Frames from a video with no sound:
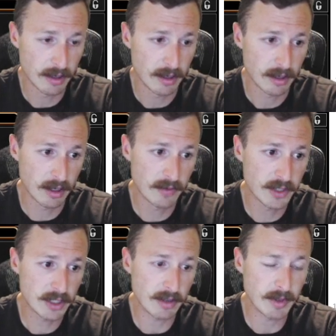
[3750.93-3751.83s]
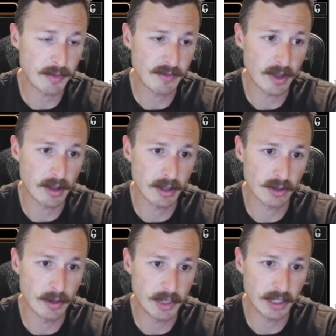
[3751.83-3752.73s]
Could have just left up the
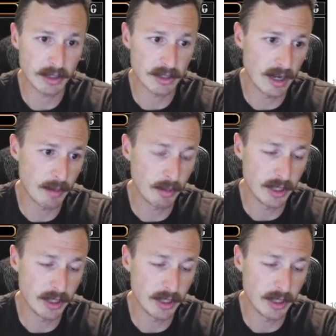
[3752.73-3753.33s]
Cryptic the turn I played the